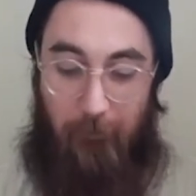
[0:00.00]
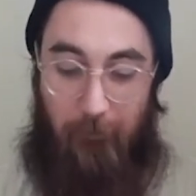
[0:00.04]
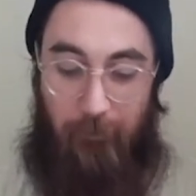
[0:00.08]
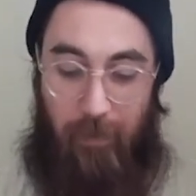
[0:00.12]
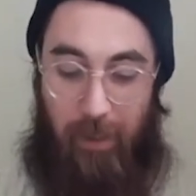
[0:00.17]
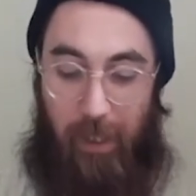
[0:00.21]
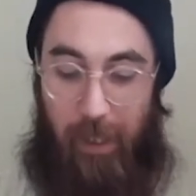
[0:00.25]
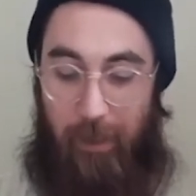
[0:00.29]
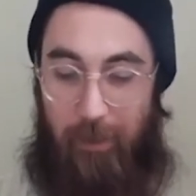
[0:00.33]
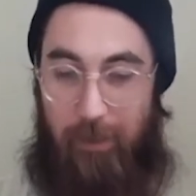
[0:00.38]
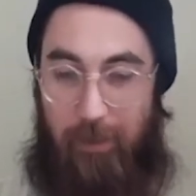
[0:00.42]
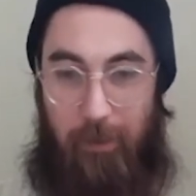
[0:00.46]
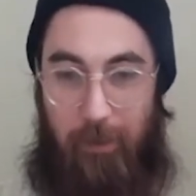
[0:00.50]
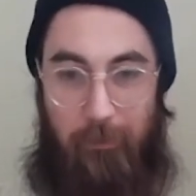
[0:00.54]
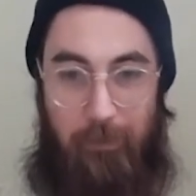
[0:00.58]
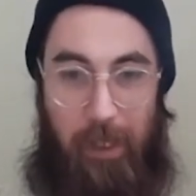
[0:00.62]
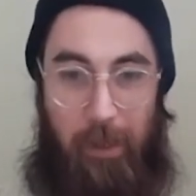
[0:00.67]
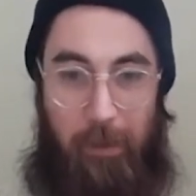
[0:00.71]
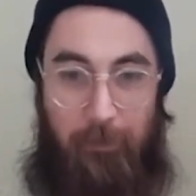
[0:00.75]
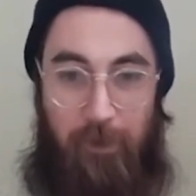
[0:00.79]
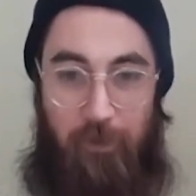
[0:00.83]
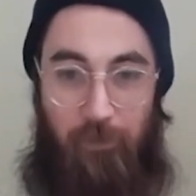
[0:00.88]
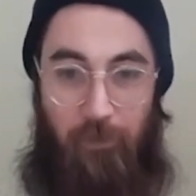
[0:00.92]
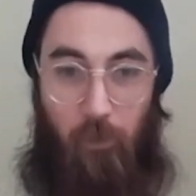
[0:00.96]
That
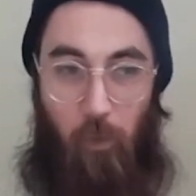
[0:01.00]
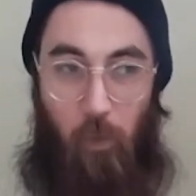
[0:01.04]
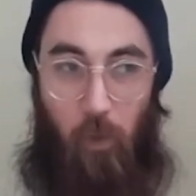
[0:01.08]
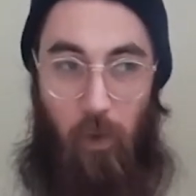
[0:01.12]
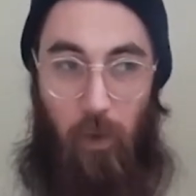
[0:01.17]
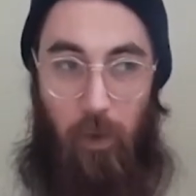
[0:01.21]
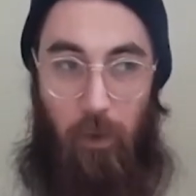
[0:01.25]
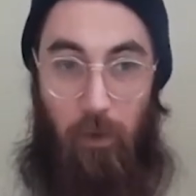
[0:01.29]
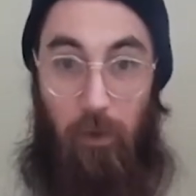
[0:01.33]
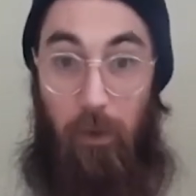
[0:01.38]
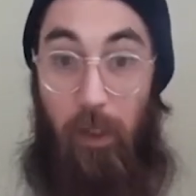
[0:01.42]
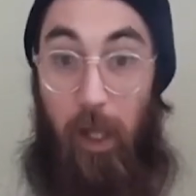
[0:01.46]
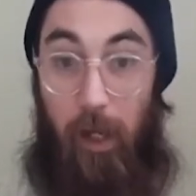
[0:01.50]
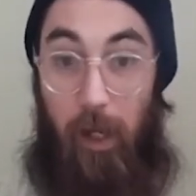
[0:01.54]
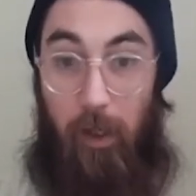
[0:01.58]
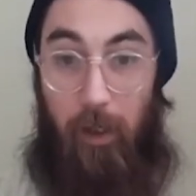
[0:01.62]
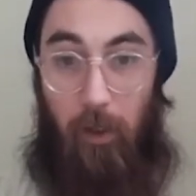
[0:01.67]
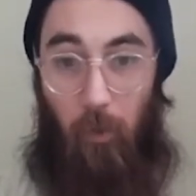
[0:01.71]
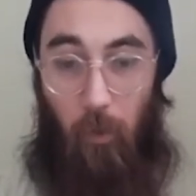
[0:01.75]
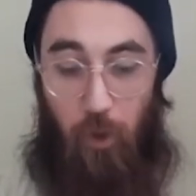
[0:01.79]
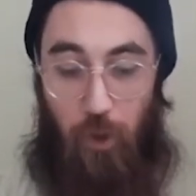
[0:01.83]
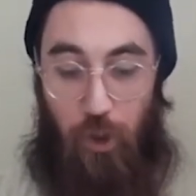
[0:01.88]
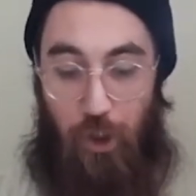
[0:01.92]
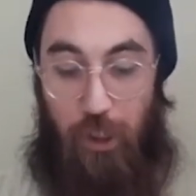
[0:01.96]
sometimes for
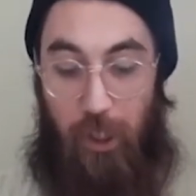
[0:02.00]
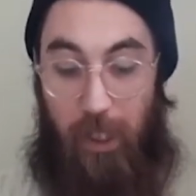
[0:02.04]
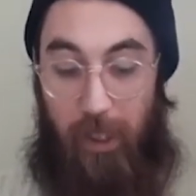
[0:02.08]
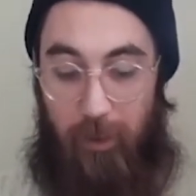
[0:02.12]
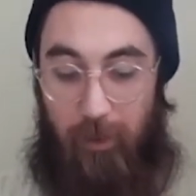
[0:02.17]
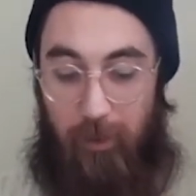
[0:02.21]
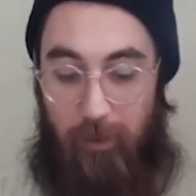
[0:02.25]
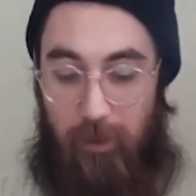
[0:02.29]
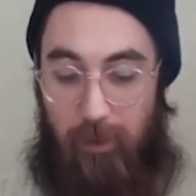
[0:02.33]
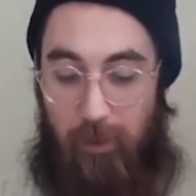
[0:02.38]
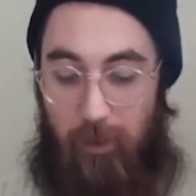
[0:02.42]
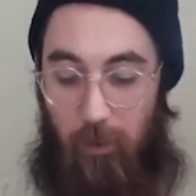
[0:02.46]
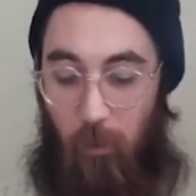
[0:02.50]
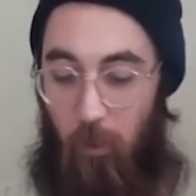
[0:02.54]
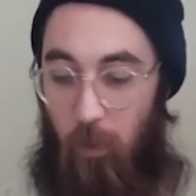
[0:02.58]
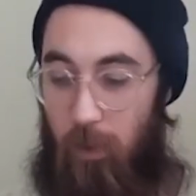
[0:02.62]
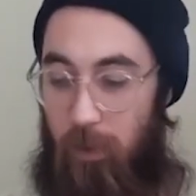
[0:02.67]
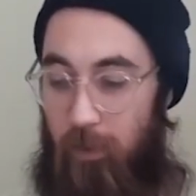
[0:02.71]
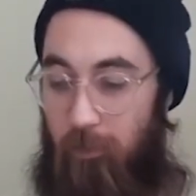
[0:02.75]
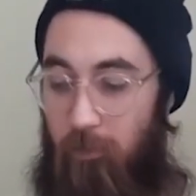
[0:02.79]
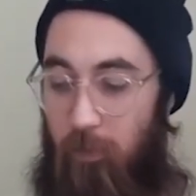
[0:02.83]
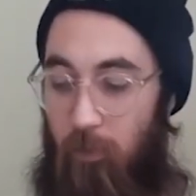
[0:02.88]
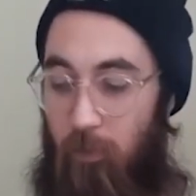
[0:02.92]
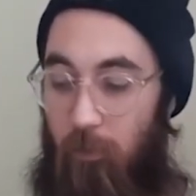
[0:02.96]
luck or chance or
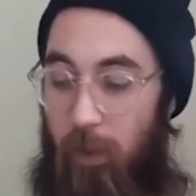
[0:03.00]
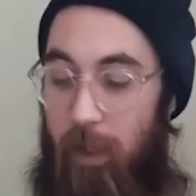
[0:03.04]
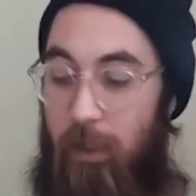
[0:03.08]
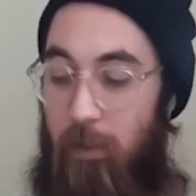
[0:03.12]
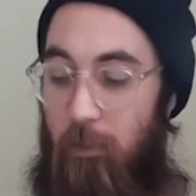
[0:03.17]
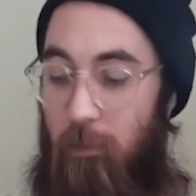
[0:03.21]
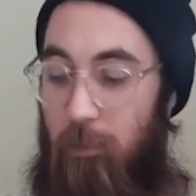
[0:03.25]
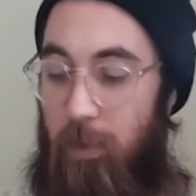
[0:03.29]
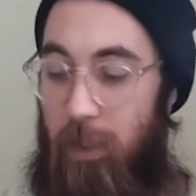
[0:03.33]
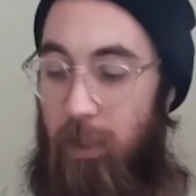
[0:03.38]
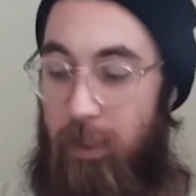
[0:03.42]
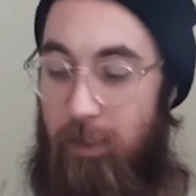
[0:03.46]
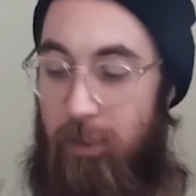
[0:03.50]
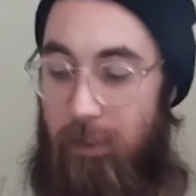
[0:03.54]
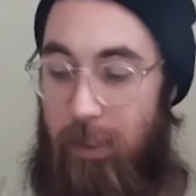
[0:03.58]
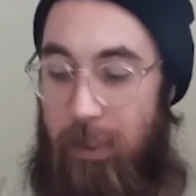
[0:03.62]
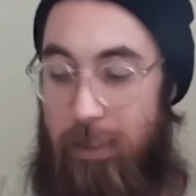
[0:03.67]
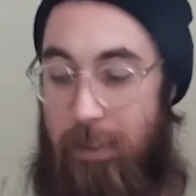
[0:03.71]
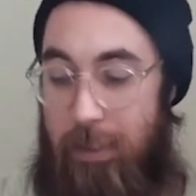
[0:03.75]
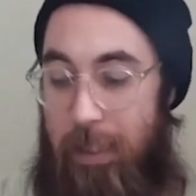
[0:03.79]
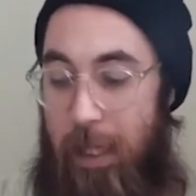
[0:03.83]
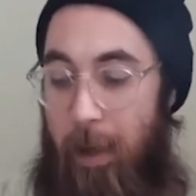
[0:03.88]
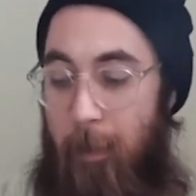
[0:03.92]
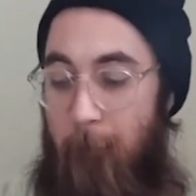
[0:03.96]
different random things the
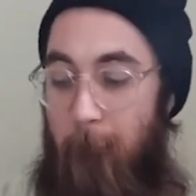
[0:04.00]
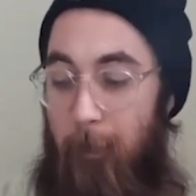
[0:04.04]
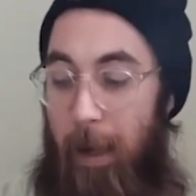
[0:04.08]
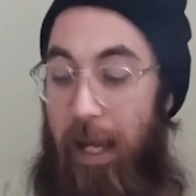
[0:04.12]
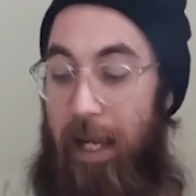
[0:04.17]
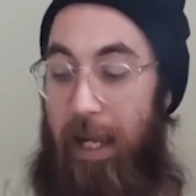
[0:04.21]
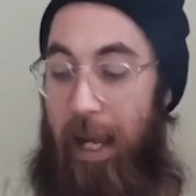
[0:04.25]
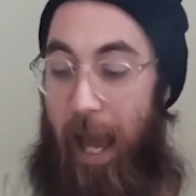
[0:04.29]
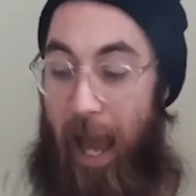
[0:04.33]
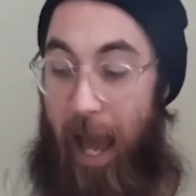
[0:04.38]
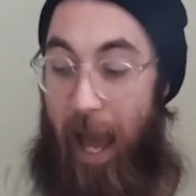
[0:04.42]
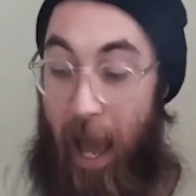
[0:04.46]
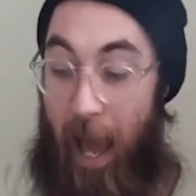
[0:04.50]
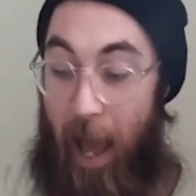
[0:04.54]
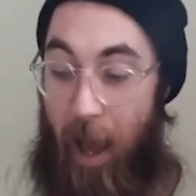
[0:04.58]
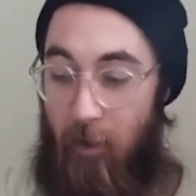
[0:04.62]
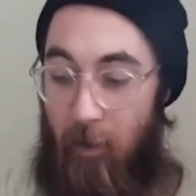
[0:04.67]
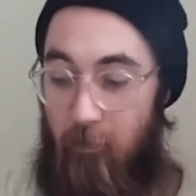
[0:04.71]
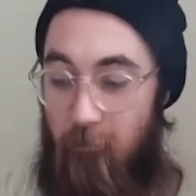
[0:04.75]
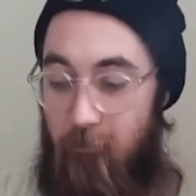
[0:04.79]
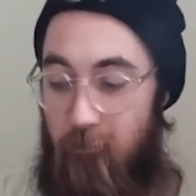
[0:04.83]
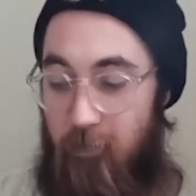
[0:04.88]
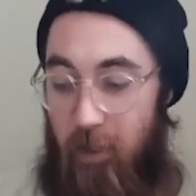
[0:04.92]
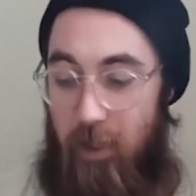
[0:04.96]
DM might
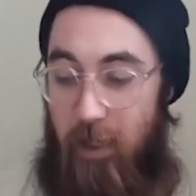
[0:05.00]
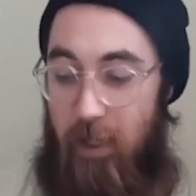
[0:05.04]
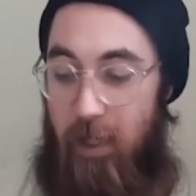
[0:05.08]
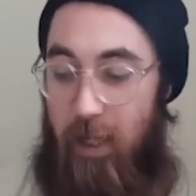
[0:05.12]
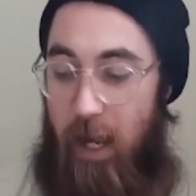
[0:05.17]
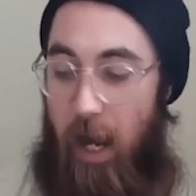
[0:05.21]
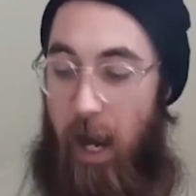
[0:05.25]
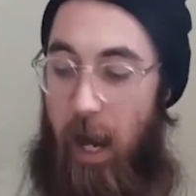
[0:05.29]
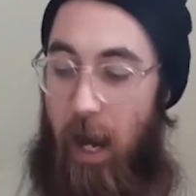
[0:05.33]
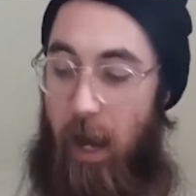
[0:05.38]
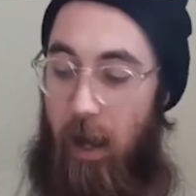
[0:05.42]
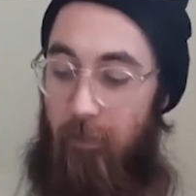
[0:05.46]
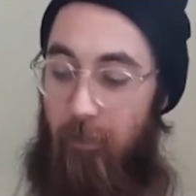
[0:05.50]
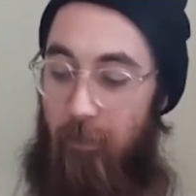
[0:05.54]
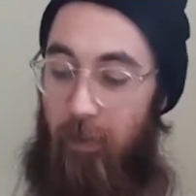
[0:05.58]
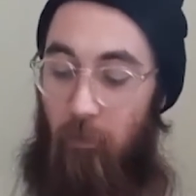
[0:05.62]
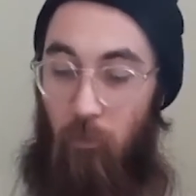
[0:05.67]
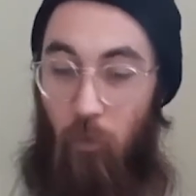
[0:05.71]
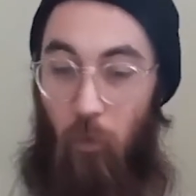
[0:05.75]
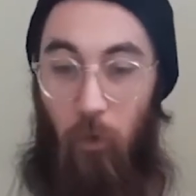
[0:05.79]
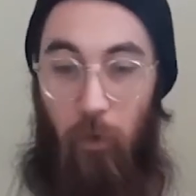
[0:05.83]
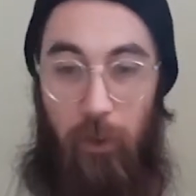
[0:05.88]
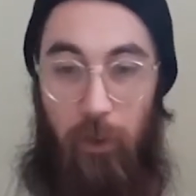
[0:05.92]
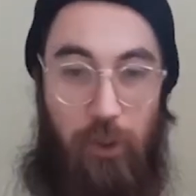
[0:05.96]
have, that
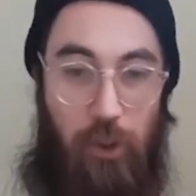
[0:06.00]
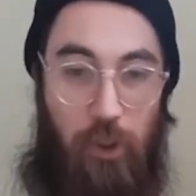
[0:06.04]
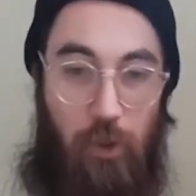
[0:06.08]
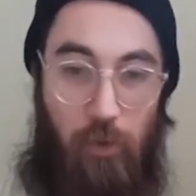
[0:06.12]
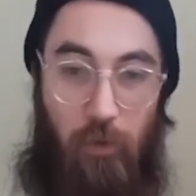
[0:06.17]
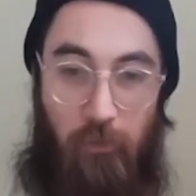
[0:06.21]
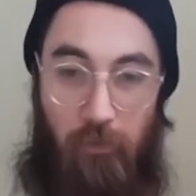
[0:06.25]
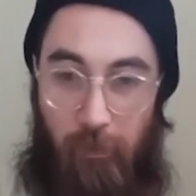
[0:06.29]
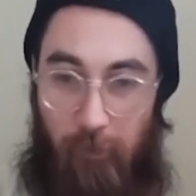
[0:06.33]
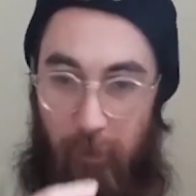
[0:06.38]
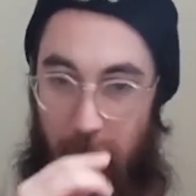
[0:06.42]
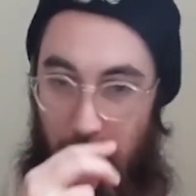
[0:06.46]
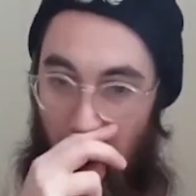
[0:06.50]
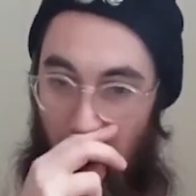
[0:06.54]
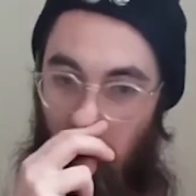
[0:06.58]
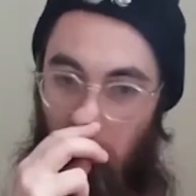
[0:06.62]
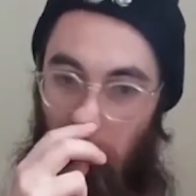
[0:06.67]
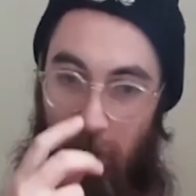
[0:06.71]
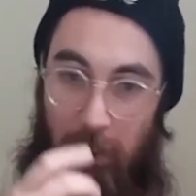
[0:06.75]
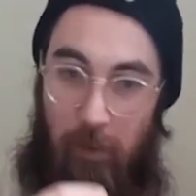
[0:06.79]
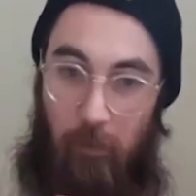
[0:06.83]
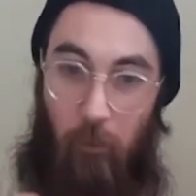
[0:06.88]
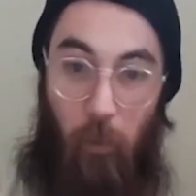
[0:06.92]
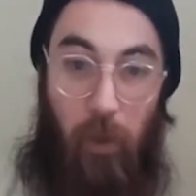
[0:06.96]
rolling two of them to get a
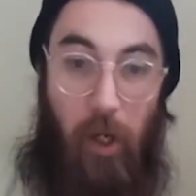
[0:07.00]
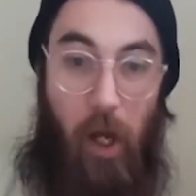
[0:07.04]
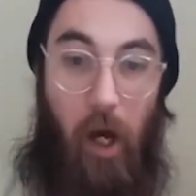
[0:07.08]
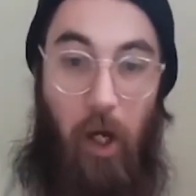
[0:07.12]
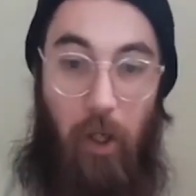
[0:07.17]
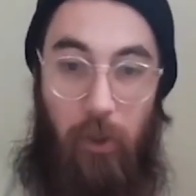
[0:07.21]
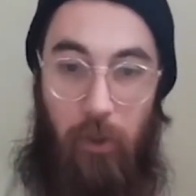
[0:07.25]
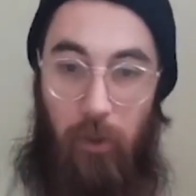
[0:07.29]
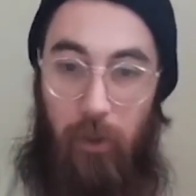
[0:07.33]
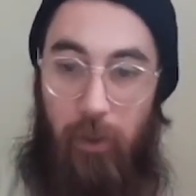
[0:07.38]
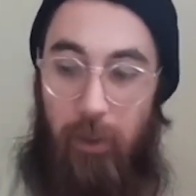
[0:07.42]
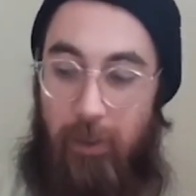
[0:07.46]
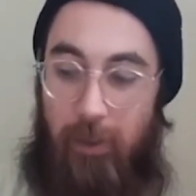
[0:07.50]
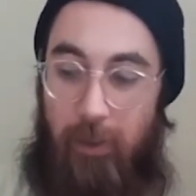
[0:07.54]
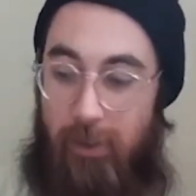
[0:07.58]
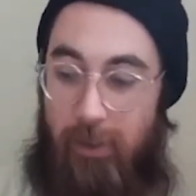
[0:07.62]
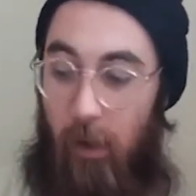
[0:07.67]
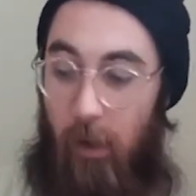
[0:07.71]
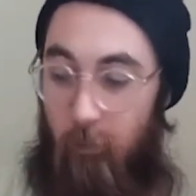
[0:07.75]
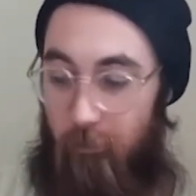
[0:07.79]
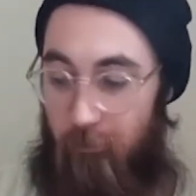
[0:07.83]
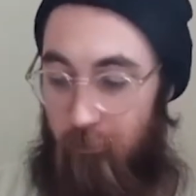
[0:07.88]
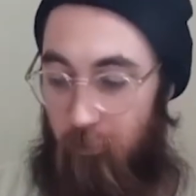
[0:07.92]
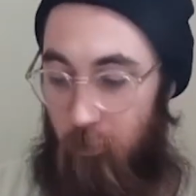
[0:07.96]
random 100 is
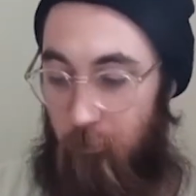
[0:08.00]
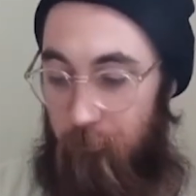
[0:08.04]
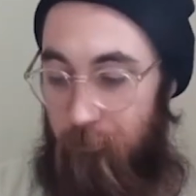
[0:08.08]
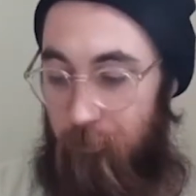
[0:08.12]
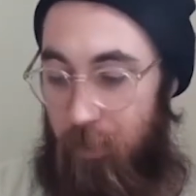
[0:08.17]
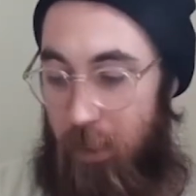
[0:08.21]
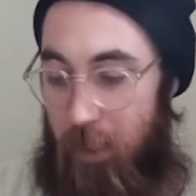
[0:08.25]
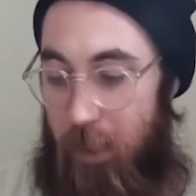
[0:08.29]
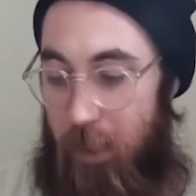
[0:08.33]
helpful.